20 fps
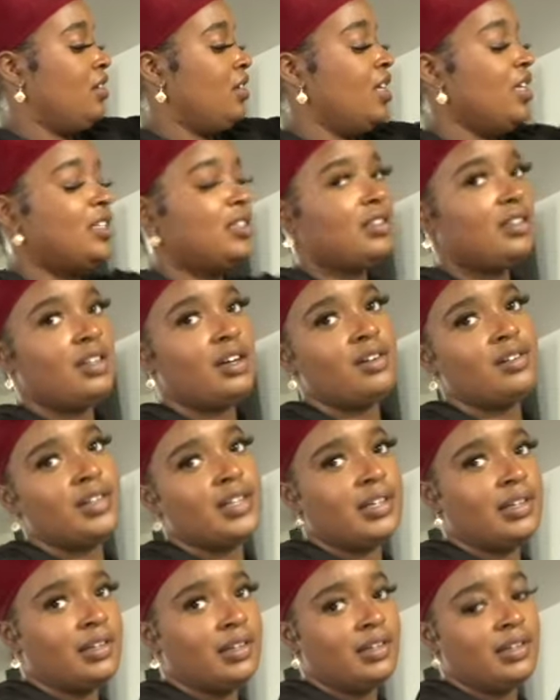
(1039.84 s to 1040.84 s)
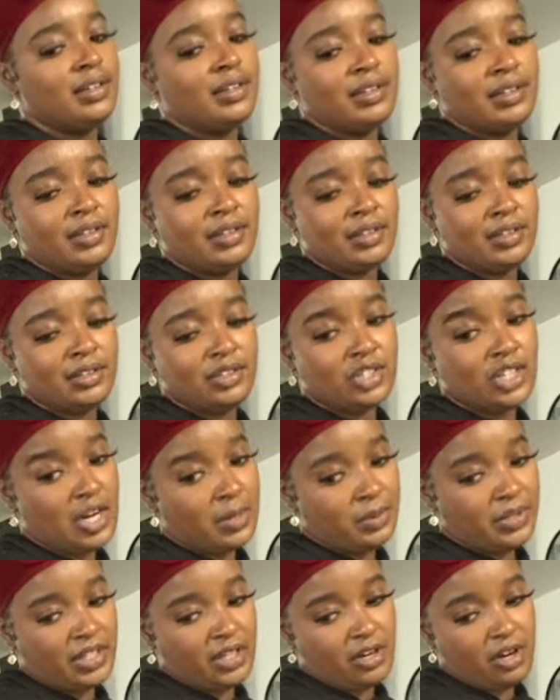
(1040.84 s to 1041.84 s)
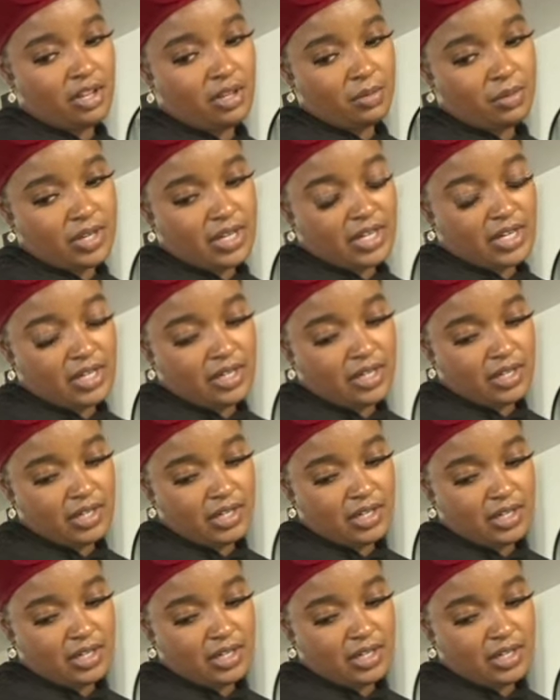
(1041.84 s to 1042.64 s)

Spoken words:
It's the 13th. Should I put the garlic bread in here?